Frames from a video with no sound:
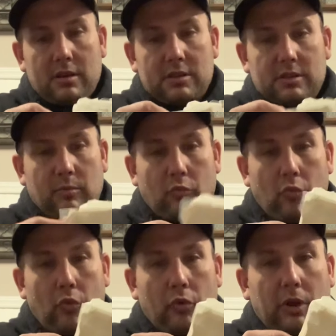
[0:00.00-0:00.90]
some
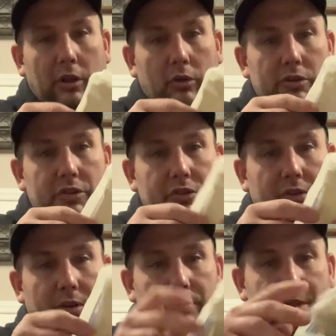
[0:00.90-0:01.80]
wound closure
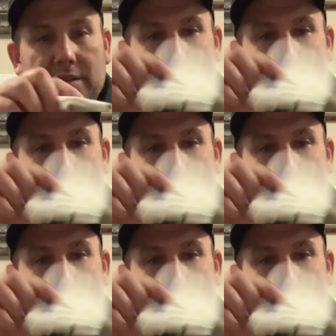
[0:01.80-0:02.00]
strips,